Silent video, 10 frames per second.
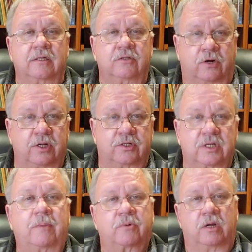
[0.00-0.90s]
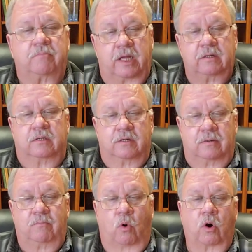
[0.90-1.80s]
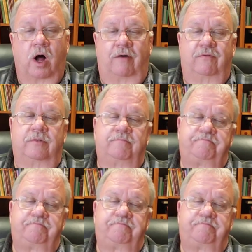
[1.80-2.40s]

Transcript: During the summer, it meant more often.